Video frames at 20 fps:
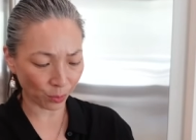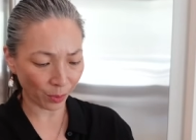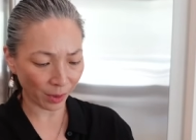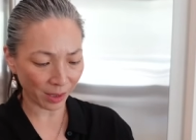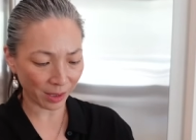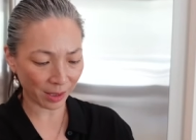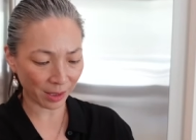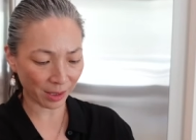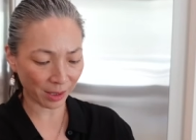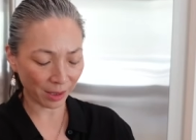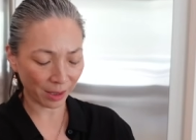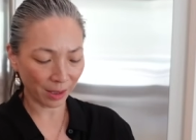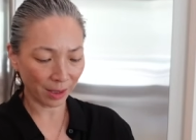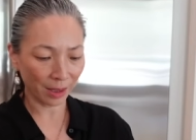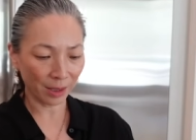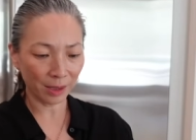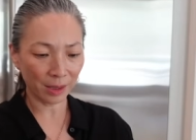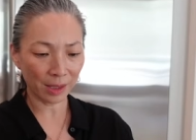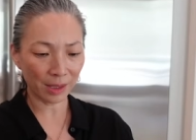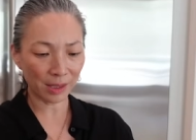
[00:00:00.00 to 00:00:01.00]
What?
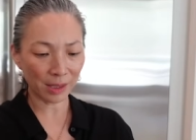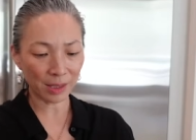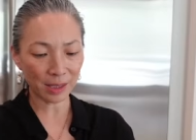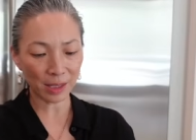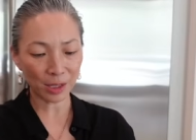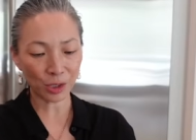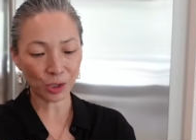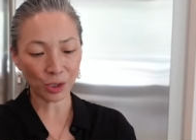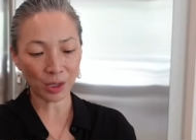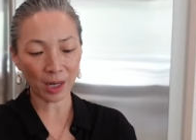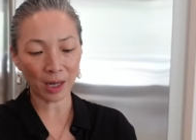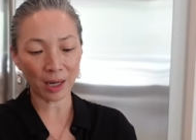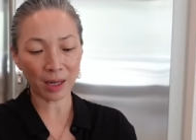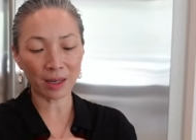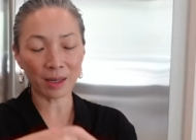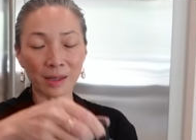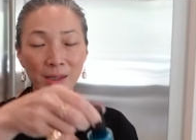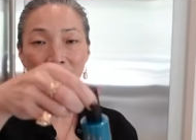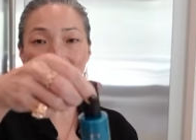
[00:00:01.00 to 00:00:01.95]
This is the shade